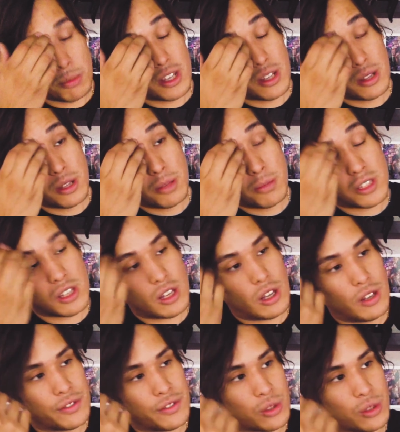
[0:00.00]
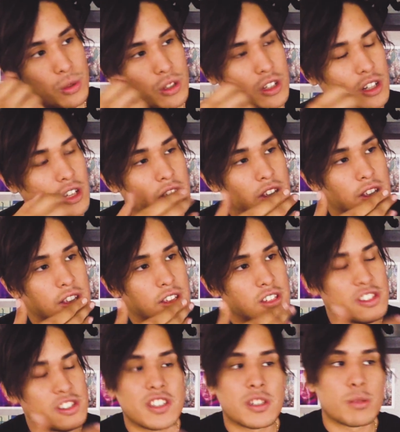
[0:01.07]
in themselves, or
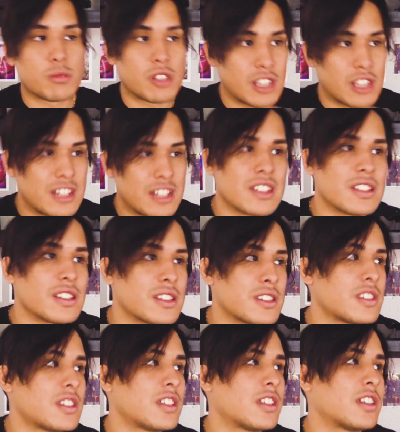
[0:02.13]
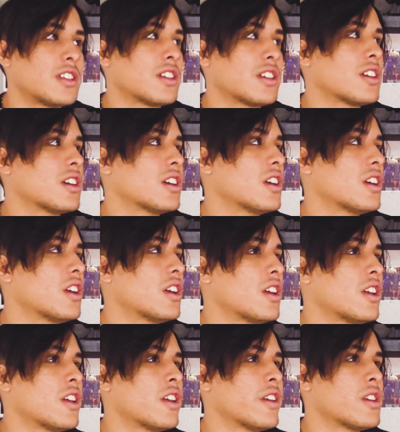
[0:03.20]
see something they didn't see,
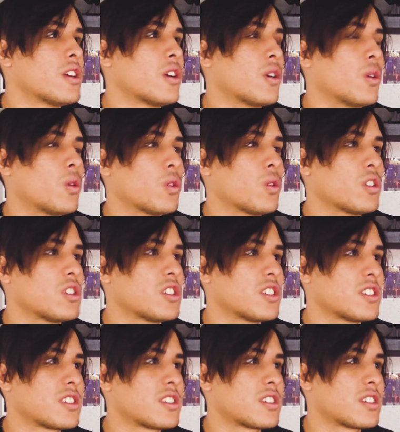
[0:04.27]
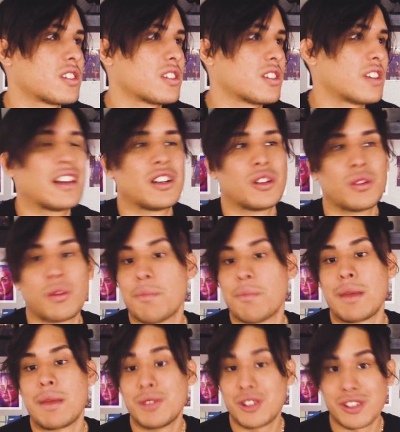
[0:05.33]
or just, I don't know,
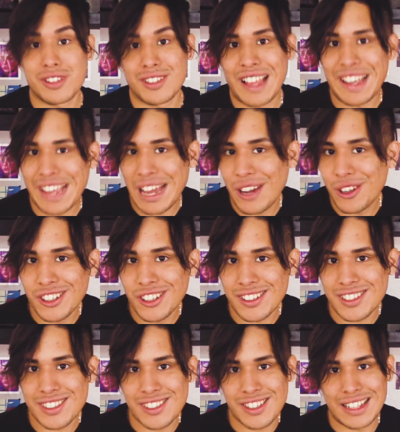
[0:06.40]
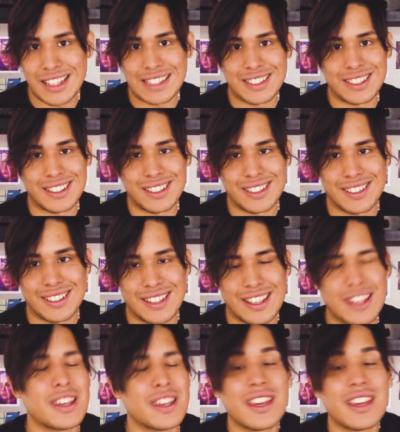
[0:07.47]
maybe just like how it looks. And
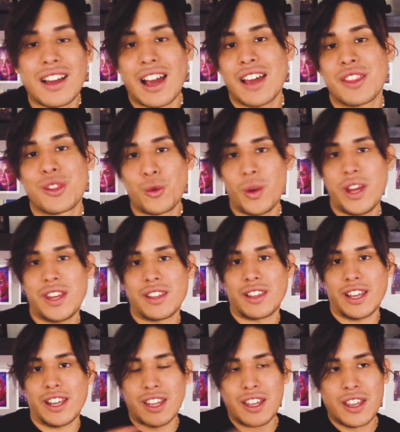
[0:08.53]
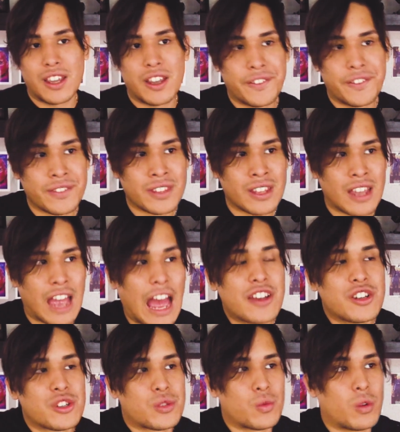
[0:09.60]
either way, like, I
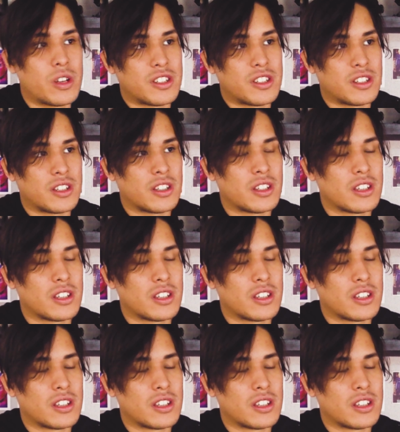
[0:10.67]
just want to,